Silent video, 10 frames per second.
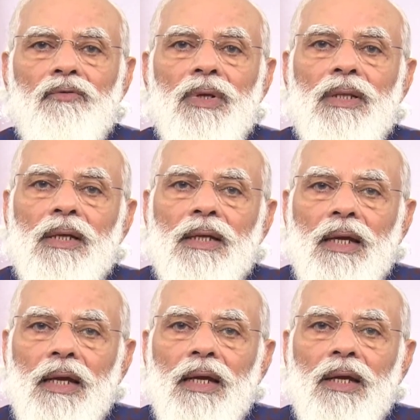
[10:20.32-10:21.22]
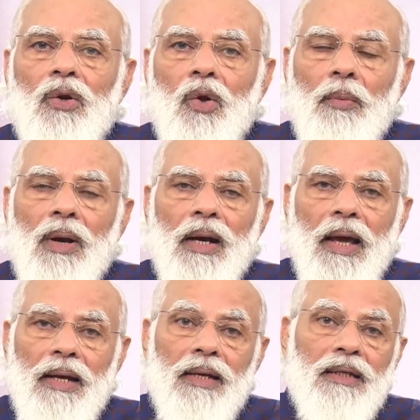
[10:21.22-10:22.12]
with the key global
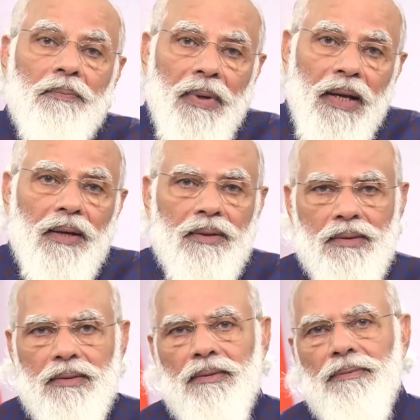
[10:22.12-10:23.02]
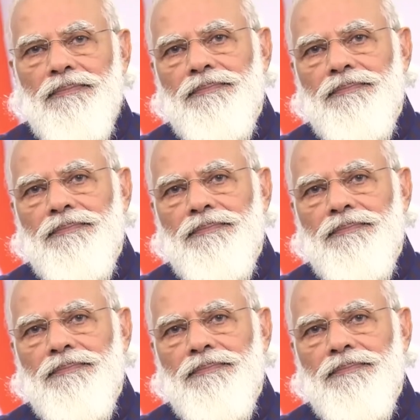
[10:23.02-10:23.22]
energy players.